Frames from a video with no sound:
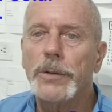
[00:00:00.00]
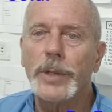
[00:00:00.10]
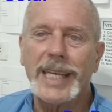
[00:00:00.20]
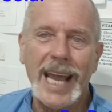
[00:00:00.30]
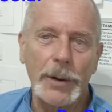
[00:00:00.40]

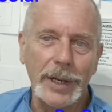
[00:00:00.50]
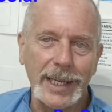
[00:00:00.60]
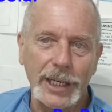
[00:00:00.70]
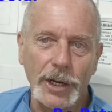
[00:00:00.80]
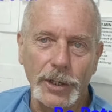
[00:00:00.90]
we can't
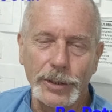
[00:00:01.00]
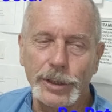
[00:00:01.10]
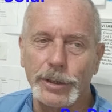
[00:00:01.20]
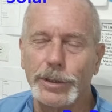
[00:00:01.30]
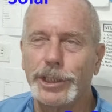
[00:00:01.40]
really go
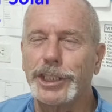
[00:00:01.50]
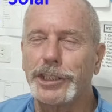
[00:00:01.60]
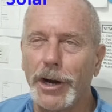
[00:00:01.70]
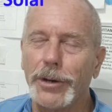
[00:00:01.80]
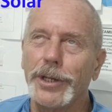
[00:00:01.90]
to
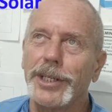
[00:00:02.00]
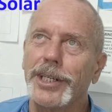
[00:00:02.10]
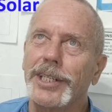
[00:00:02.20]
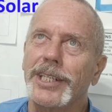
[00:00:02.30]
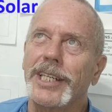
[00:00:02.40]

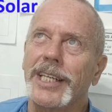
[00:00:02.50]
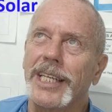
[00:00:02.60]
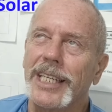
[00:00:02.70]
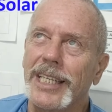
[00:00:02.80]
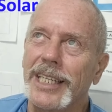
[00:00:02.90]
solar
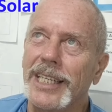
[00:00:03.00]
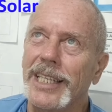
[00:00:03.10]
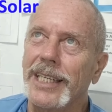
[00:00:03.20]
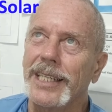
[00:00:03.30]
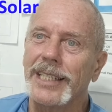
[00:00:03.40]

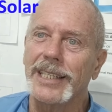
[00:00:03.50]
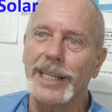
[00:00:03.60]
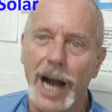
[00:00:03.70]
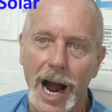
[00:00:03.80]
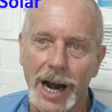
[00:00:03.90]

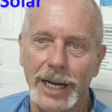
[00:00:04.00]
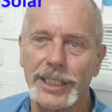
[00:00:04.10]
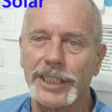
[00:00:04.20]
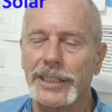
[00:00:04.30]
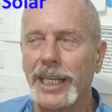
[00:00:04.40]

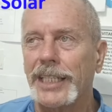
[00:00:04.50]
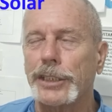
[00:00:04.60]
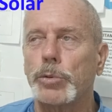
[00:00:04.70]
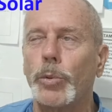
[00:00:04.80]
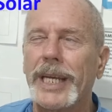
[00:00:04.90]
cars
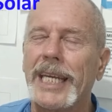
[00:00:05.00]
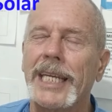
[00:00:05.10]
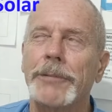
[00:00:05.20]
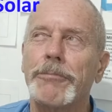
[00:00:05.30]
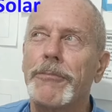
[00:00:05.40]
unless
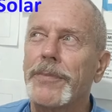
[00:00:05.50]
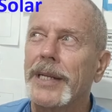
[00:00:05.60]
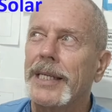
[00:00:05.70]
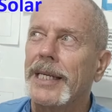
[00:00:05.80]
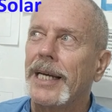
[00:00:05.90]
we
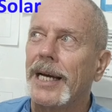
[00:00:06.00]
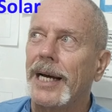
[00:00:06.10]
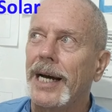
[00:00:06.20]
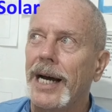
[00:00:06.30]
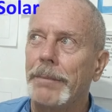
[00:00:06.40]

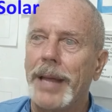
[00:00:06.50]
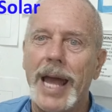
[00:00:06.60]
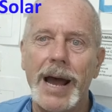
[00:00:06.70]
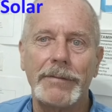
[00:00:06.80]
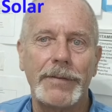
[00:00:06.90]

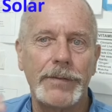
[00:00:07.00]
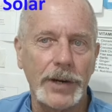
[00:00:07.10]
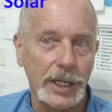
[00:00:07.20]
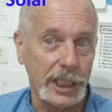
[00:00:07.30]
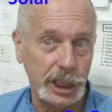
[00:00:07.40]
have
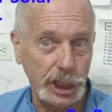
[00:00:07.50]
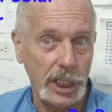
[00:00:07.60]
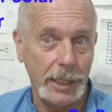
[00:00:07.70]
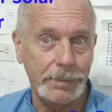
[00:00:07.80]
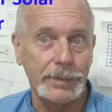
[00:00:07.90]
very
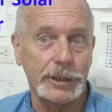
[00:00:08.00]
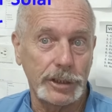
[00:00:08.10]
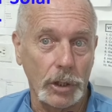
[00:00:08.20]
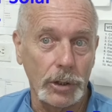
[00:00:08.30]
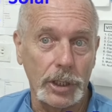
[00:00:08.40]
cheap
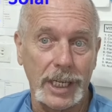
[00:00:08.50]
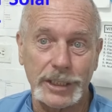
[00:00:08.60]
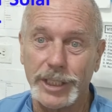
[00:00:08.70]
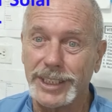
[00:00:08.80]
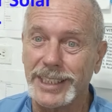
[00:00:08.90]
solar
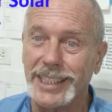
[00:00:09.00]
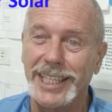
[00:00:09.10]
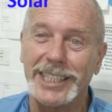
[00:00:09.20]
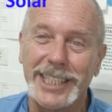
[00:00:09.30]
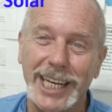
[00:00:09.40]
electricity
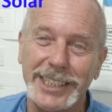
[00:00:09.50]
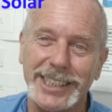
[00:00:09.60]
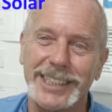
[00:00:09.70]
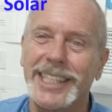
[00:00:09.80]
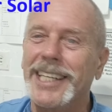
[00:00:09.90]
that
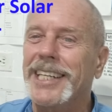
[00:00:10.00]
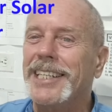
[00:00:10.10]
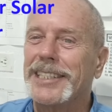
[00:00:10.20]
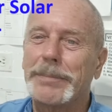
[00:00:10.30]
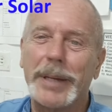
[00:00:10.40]
doesn't
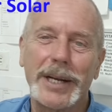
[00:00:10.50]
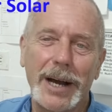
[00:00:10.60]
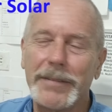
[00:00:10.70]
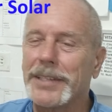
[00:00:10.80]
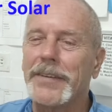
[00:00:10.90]
spin
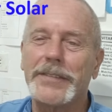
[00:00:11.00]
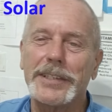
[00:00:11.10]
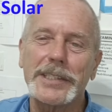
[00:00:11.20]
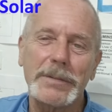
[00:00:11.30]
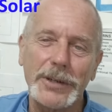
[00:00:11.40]
up. If
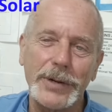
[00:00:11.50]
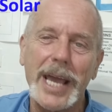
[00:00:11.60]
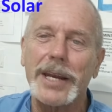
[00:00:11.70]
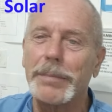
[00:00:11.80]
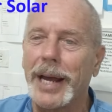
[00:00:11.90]
it's
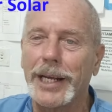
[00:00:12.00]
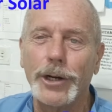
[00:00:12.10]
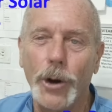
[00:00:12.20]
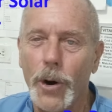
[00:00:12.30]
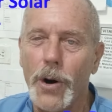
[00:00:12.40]
created by
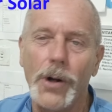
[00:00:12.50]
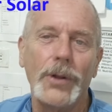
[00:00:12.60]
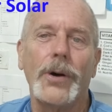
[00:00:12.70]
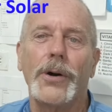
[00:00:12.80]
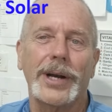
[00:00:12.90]

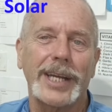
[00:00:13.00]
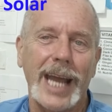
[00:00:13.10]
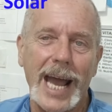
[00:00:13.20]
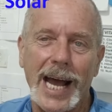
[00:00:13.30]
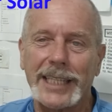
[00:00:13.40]
coal or
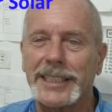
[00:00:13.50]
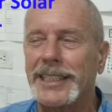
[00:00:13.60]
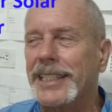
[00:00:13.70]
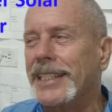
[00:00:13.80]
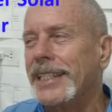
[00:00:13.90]
gas,